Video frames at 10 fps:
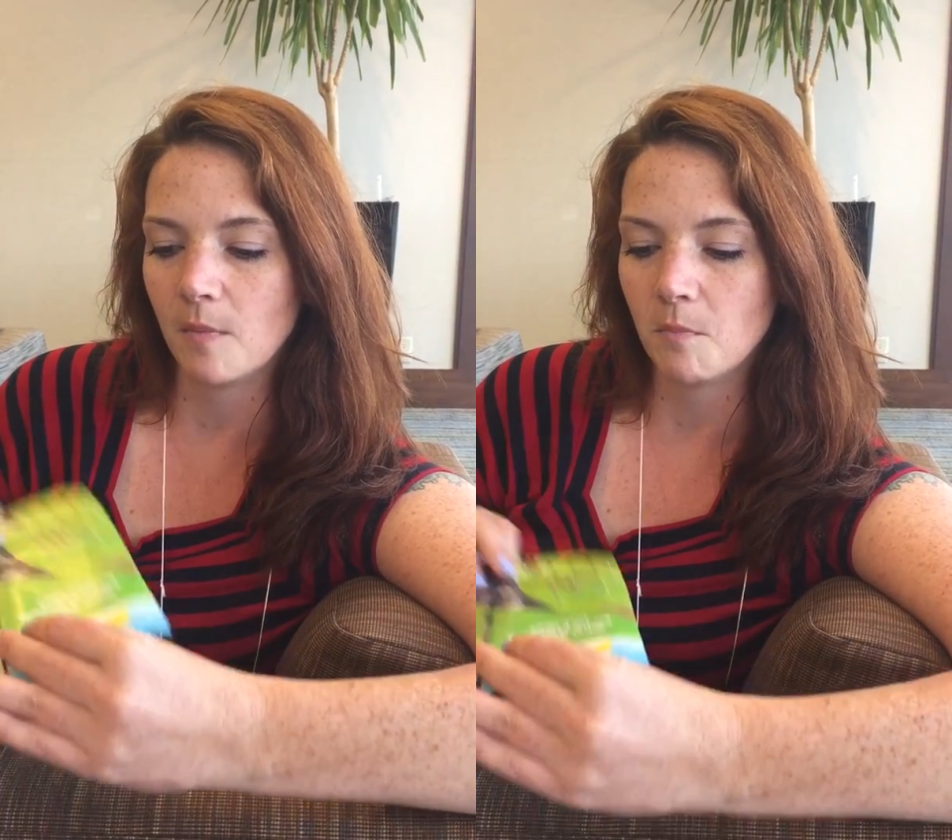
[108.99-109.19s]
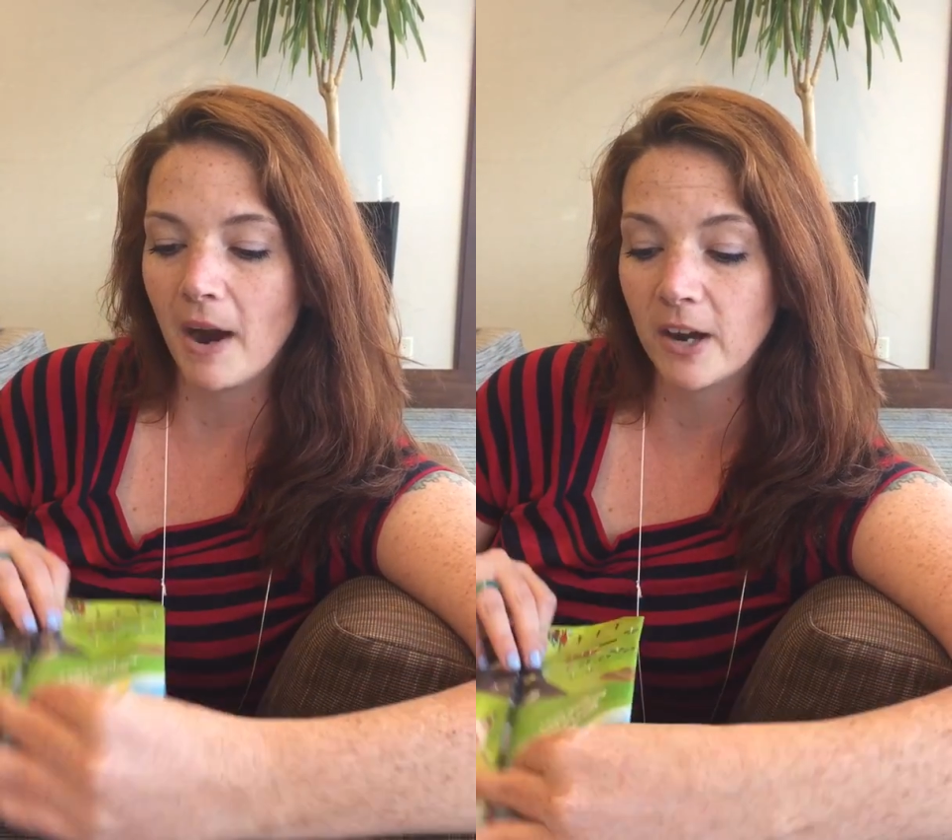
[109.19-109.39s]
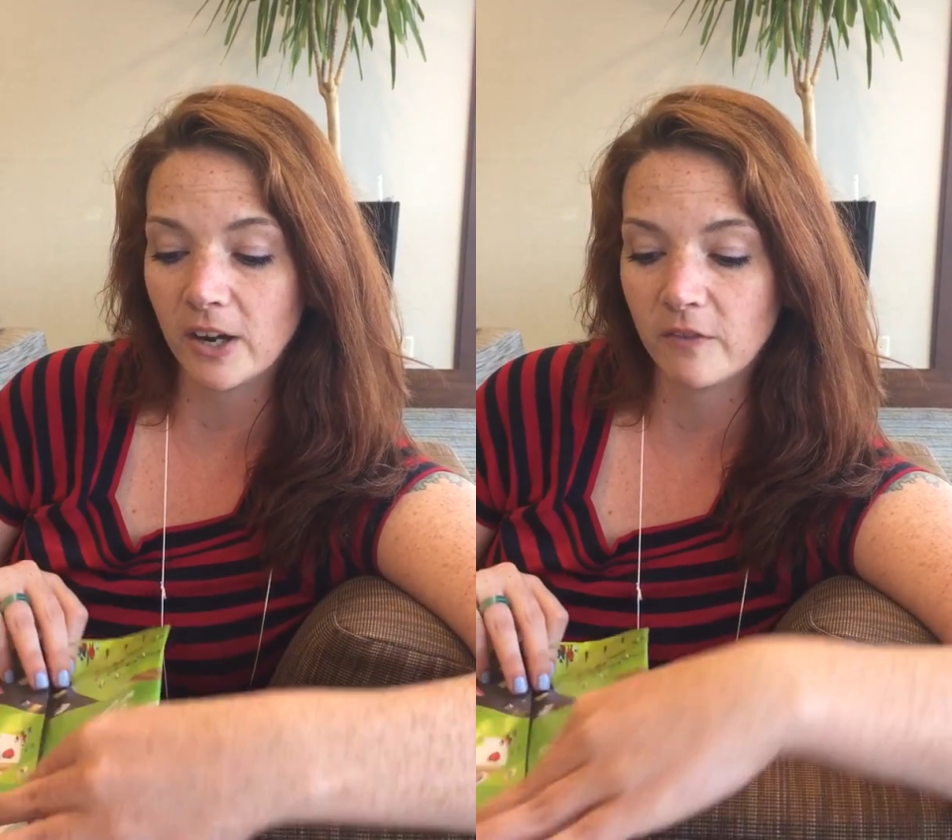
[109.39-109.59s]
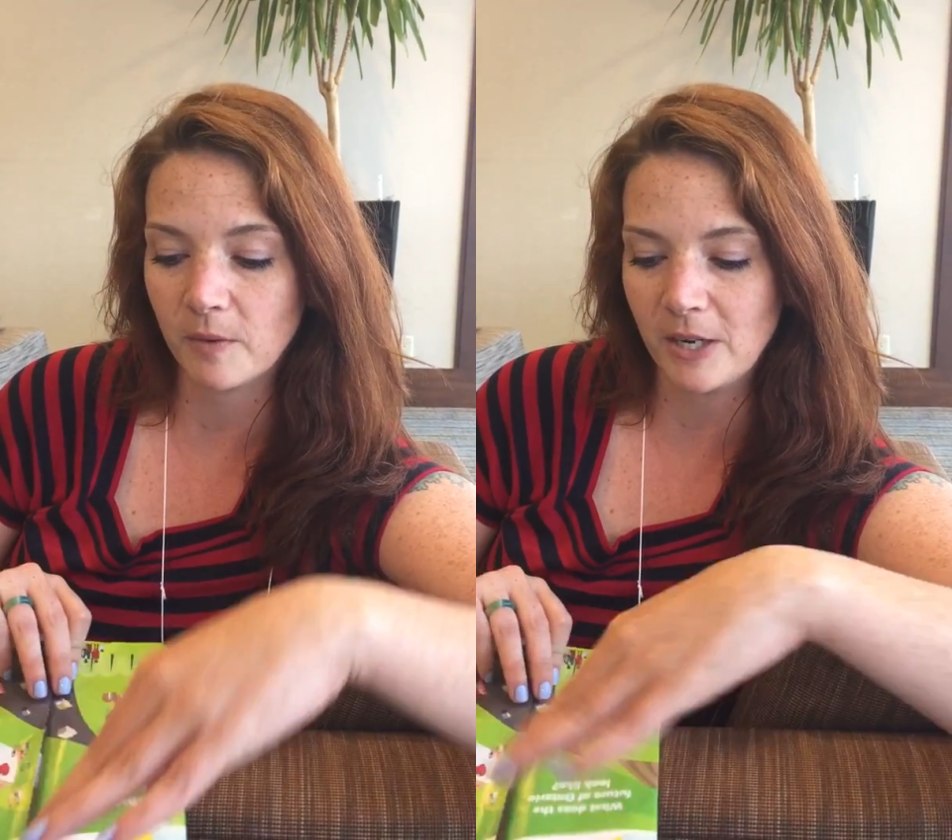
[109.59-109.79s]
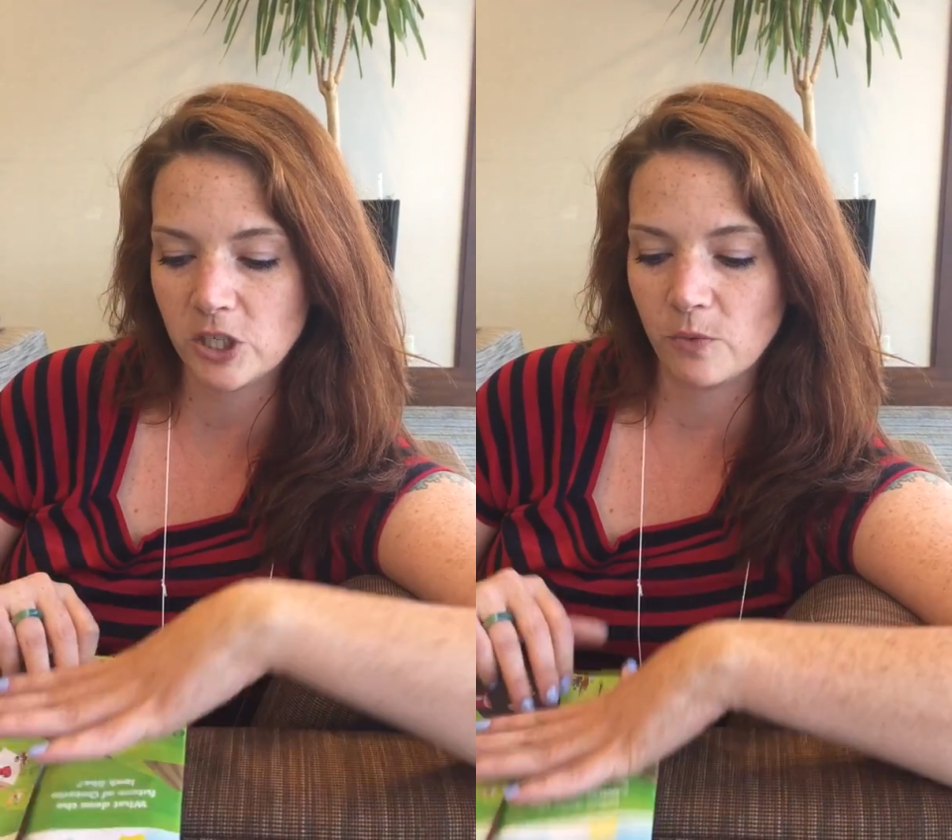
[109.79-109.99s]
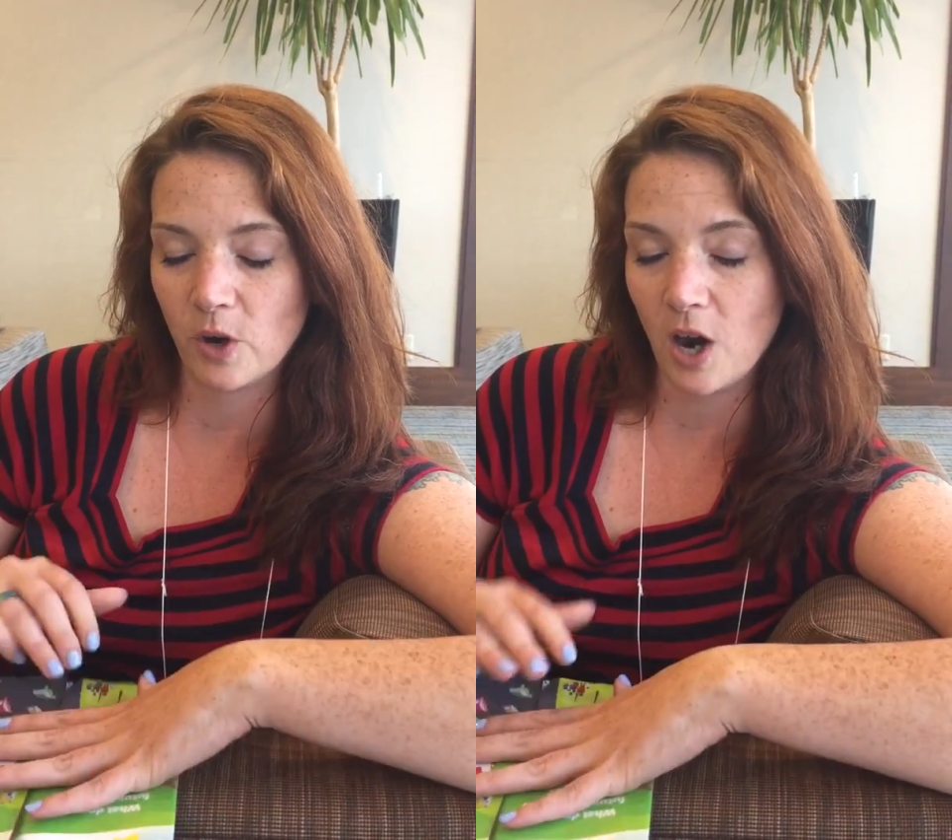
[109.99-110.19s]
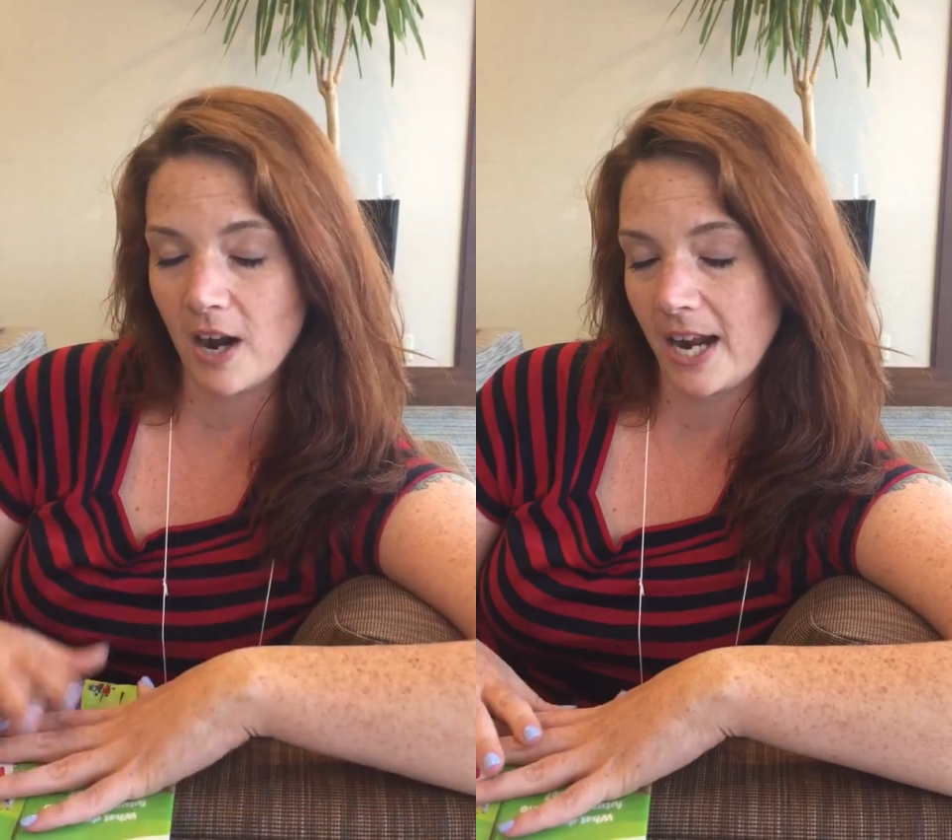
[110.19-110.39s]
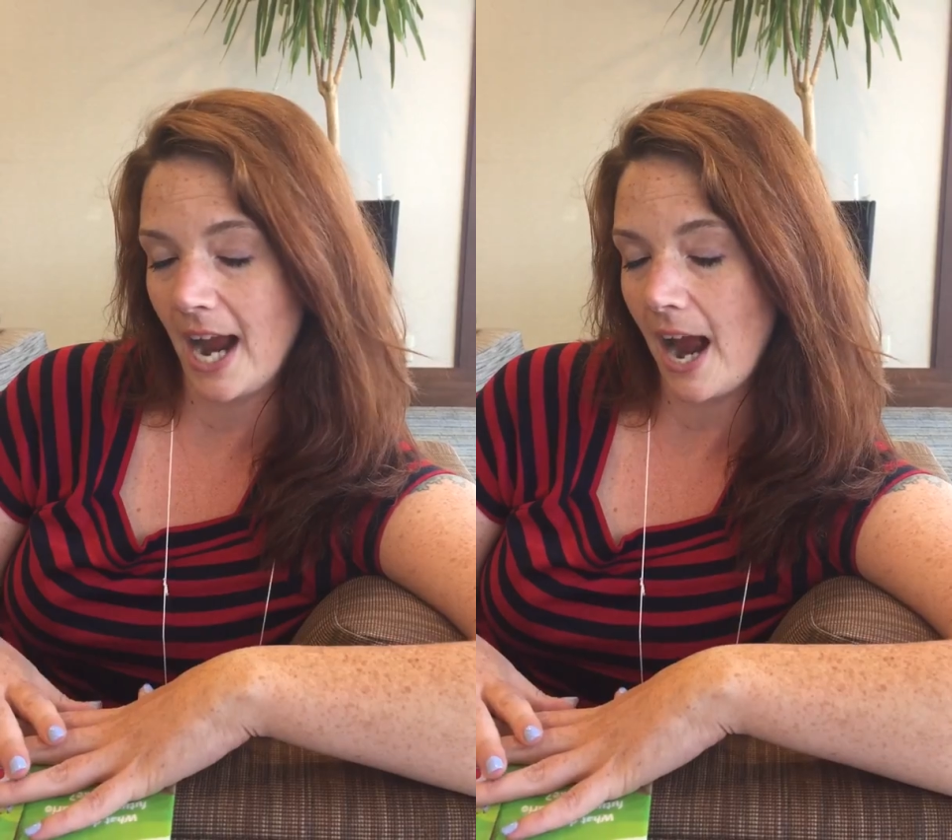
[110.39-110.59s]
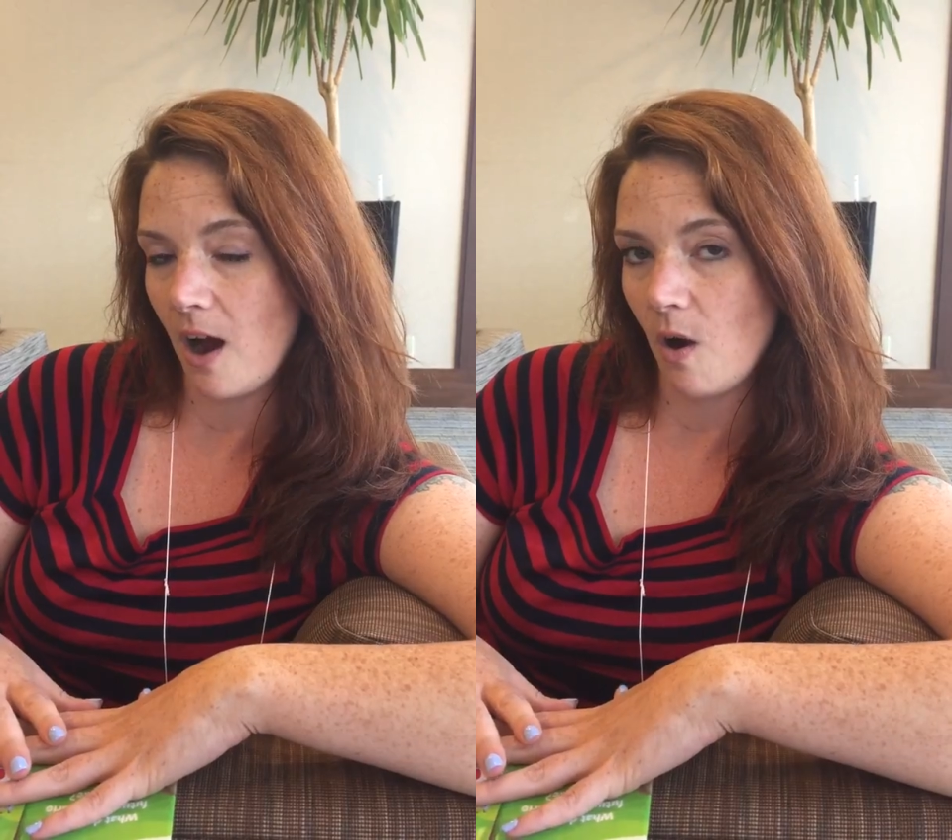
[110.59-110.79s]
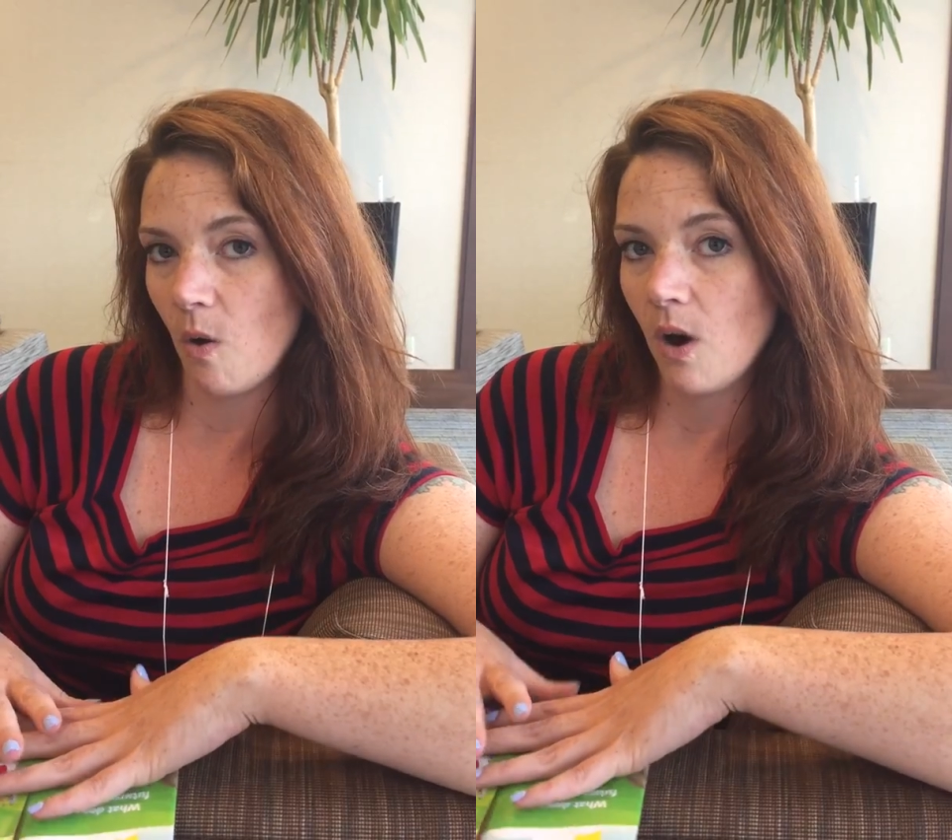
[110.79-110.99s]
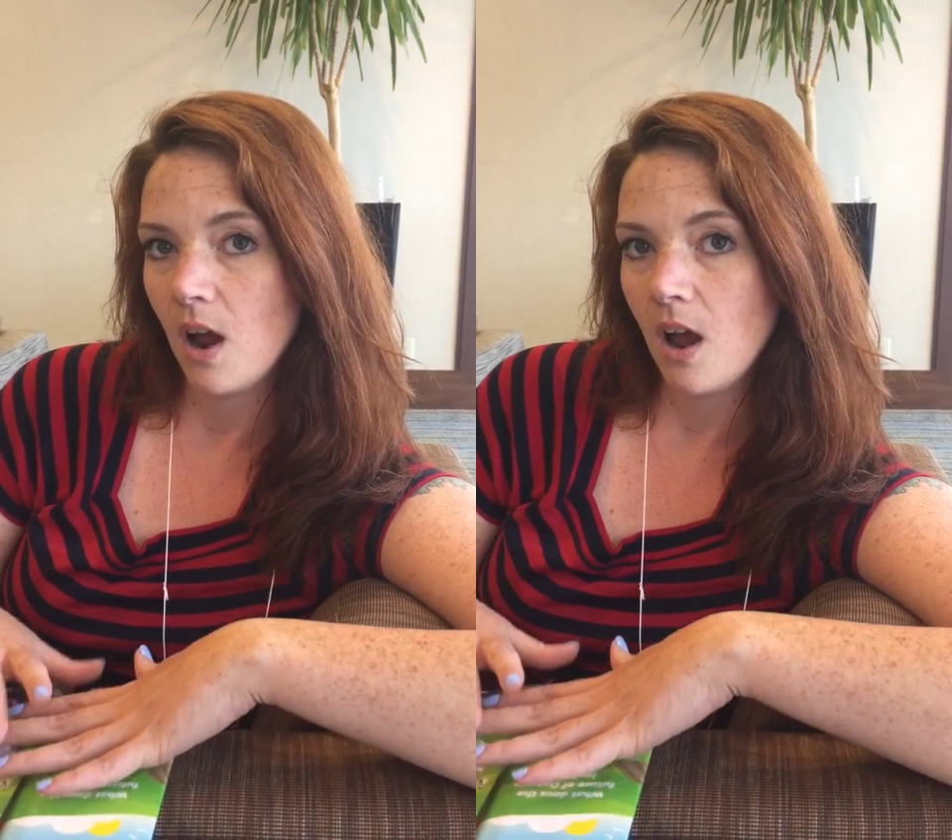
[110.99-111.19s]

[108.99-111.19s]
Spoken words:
minor information regarding how